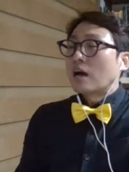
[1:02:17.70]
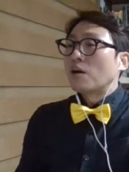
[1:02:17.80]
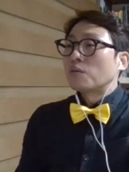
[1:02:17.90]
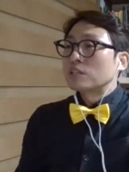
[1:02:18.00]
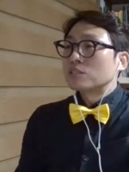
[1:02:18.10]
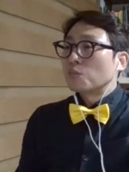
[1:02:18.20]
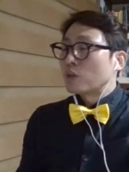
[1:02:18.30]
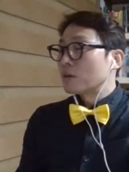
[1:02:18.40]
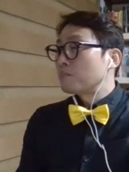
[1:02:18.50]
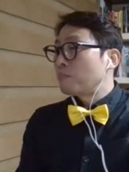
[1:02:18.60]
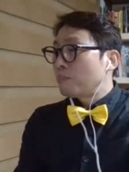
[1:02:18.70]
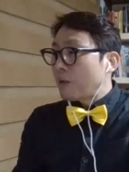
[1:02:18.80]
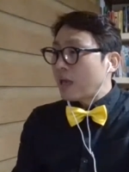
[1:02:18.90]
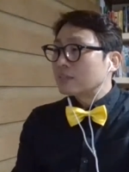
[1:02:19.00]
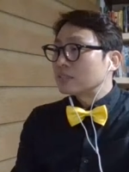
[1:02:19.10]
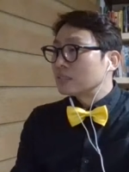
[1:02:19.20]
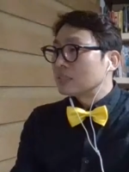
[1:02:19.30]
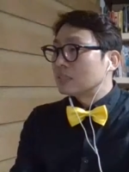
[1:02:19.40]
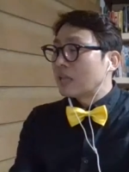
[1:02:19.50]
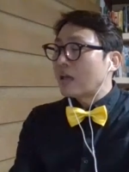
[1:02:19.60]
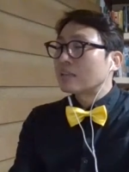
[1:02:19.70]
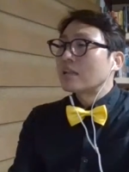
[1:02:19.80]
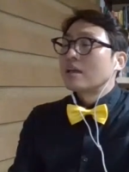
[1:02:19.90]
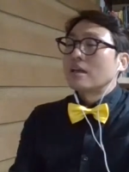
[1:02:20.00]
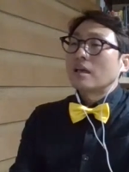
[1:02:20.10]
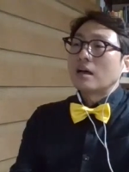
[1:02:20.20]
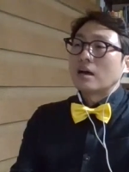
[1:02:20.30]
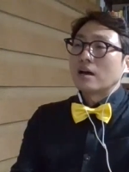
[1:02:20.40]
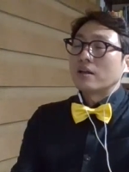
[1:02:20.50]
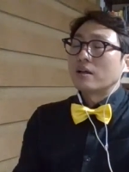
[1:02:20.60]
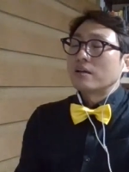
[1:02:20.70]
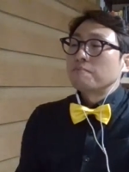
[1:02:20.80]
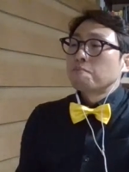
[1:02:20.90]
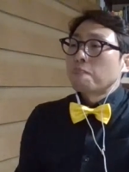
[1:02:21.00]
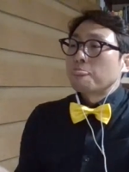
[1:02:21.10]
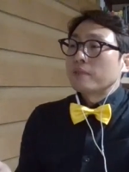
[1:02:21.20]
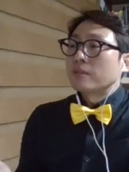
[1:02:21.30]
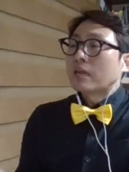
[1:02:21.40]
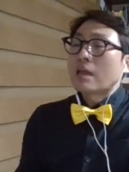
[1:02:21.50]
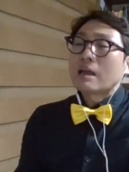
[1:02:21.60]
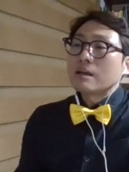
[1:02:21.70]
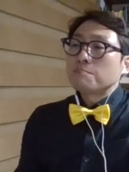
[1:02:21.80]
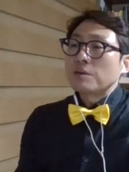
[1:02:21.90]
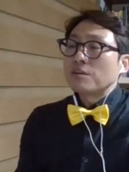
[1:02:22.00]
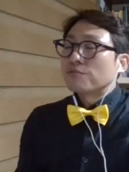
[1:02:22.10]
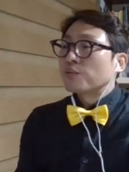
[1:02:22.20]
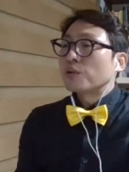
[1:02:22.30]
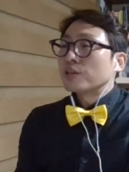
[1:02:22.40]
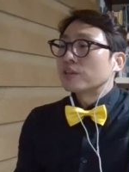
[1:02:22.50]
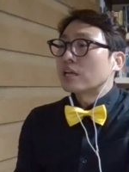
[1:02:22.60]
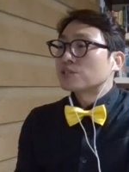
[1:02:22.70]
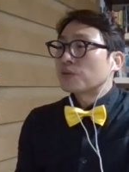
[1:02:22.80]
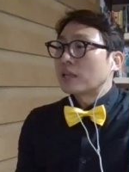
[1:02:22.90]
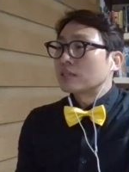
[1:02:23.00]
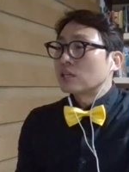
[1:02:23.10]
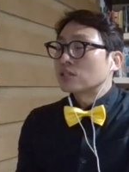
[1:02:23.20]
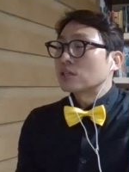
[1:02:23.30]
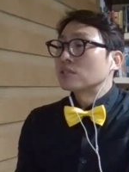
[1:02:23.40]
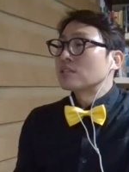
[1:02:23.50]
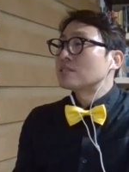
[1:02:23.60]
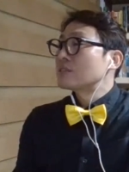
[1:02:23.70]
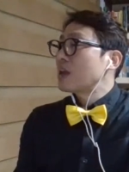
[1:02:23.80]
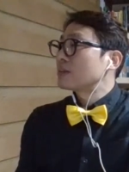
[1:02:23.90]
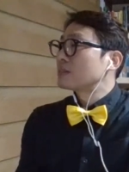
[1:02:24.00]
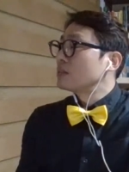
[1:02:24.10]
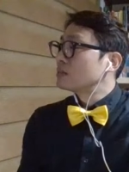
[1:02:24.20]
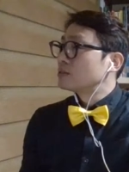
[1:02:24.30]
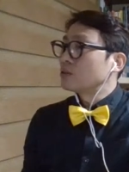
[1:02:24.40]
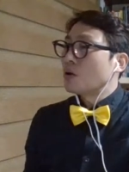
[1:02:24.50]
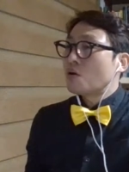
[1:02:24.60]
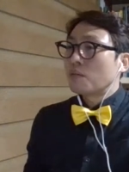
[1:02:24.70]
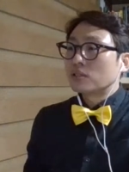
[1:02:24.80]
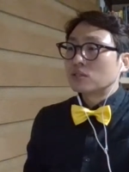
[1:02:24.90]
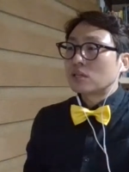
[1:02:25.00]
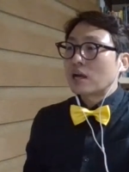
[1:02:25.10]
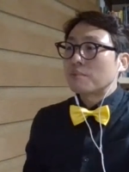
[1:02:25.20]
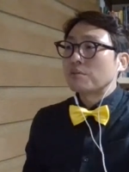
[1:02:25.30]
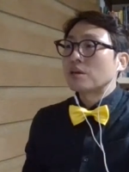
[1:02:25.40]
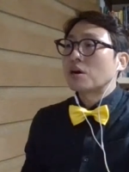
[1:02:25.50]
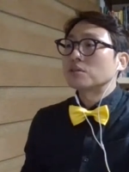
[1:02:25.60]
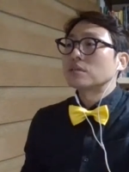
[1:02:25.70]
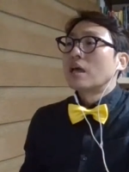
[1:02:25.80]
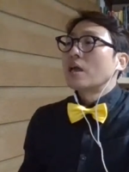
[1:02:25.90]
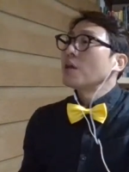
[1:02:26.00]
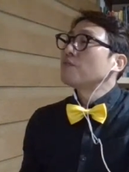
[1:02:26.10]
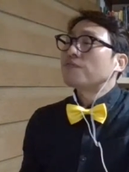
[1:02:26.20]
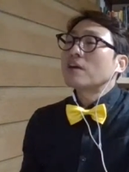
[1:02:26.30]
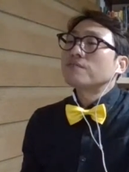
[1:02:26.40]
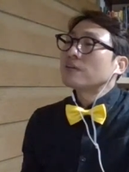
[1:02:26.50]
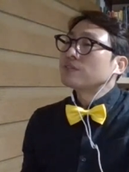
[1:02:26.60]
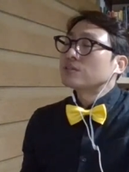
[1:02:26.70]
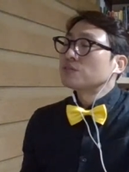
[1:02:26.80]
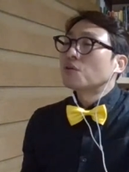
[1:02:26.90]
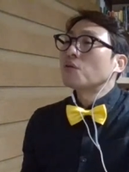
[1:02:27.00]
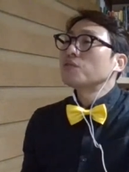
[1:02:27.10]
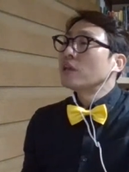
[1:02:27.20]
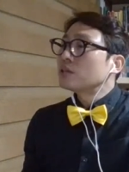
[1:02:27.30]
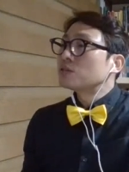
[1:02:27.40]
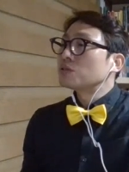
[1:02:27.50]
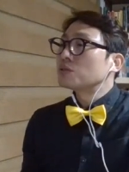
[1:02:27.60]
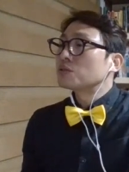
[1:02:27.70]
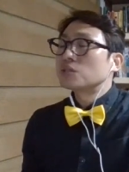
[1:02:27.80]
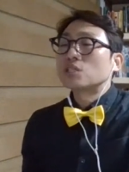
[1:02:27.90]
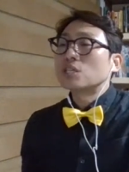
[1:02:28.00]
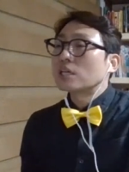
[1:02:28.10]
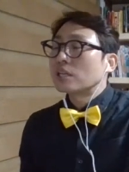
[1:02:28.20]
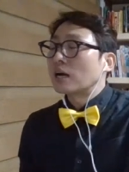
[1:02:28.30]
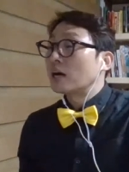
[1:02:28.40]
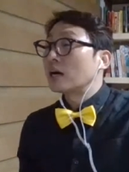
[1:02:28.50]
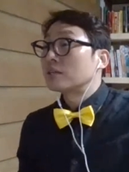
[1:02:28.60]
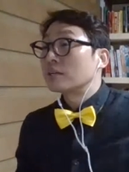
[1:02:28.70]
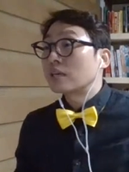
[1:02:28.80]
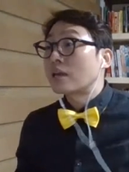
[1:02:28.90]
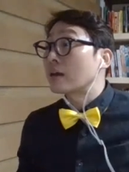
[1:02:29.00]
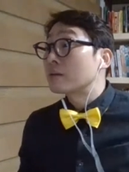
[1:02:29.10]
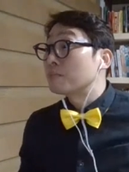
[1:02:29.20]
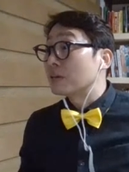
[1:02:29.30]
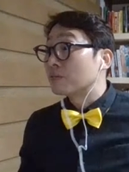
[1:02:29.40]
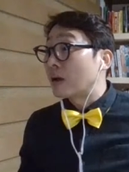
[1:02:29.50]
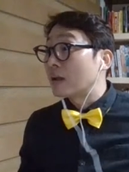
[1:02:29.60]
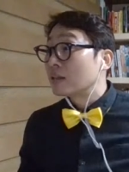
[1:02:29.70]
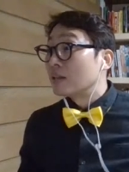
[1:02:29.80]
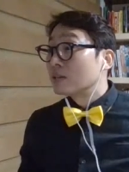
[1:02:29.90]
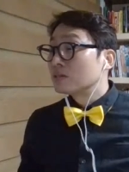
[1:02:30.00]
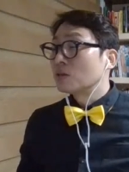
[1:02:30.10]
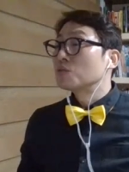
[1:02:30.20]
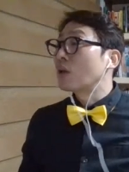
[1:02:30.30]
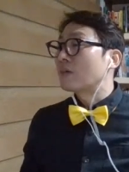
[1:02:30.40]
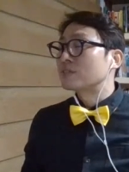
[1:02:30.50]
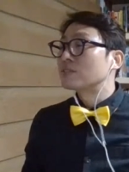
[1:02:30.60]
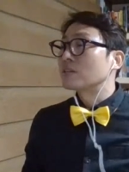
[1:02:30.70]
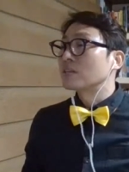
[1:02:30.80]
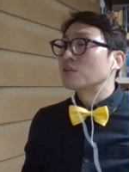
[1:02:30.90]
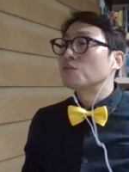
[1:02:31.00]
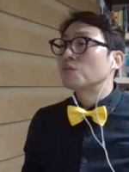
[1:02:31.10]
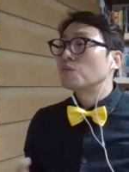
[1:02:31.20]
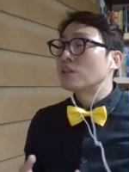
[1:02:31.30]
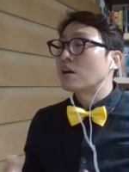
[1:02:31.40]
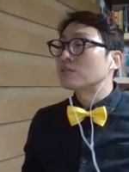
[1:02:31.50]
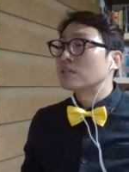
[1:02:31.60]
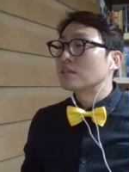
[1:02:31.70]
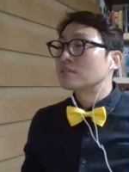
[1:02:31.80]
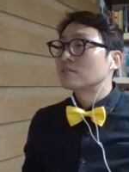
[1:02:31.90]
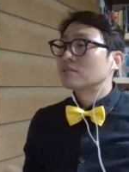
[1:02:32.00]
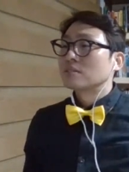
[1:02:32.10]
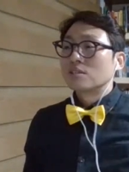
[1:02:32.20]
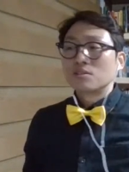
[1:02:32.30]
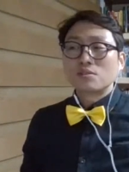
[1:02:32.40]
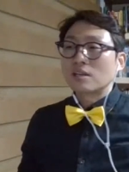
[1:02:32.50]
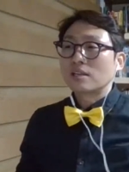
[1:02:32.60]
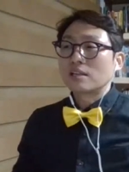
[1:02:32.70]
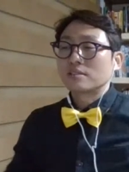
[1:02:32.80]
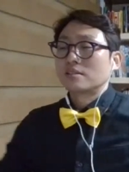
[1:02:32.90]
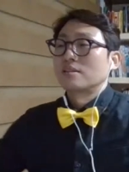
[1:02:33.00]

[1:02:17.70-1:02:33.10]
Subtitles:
hours with a passing that uh, the KIP for the naturalization. This takes so much time because F515 no need to the KIP, right? So you have to study. Without this, you cannot